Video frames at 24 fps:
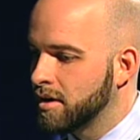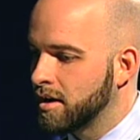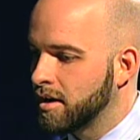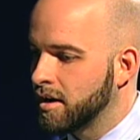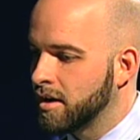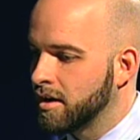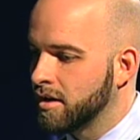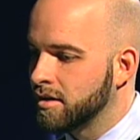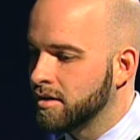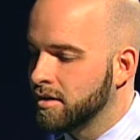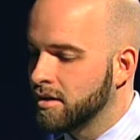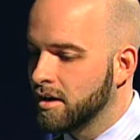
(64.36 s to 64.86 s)

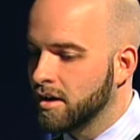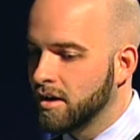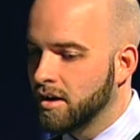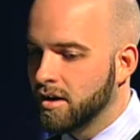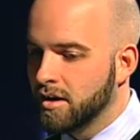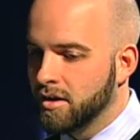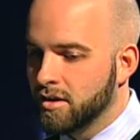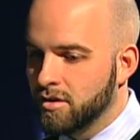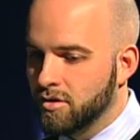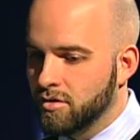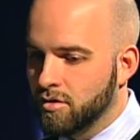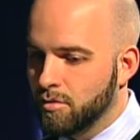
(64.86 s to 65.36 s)
And,
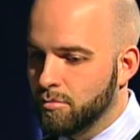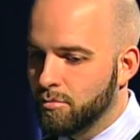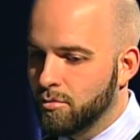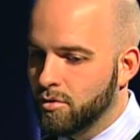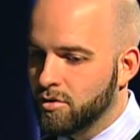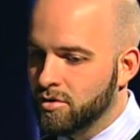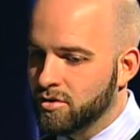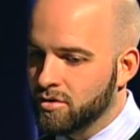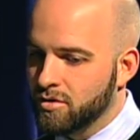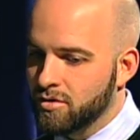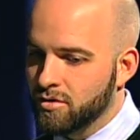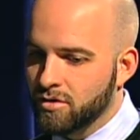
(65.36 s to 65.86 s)
you know,
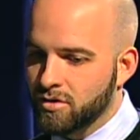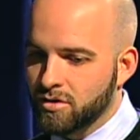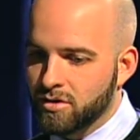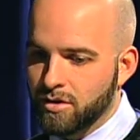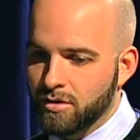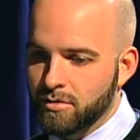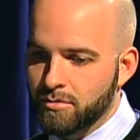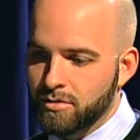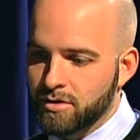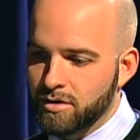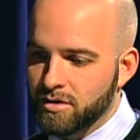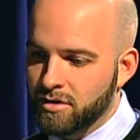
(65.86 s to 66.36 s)
Boys and Girls
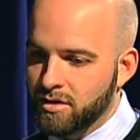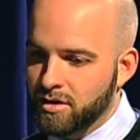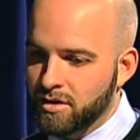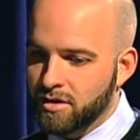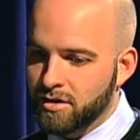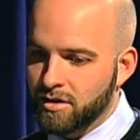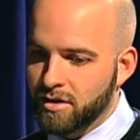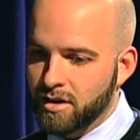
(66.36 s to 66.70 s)
Clubs is, is,